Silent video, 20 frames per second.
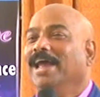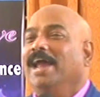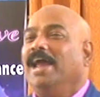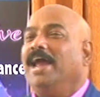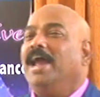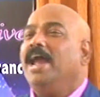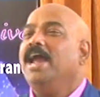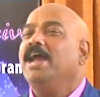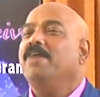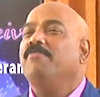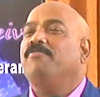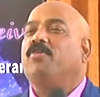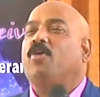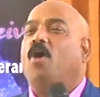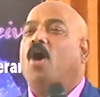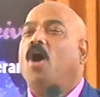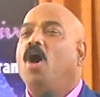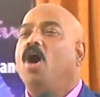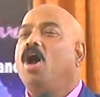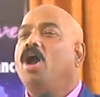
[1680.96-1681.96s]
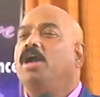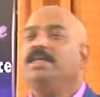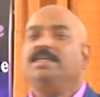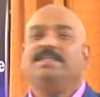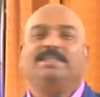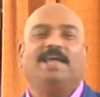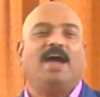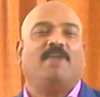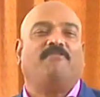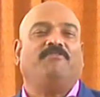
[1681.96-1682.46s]
If God
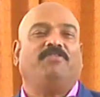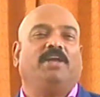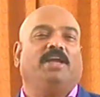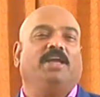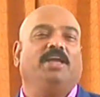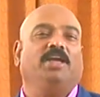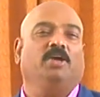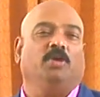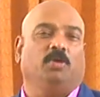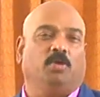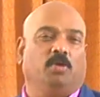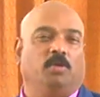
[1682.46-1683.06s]
is after you,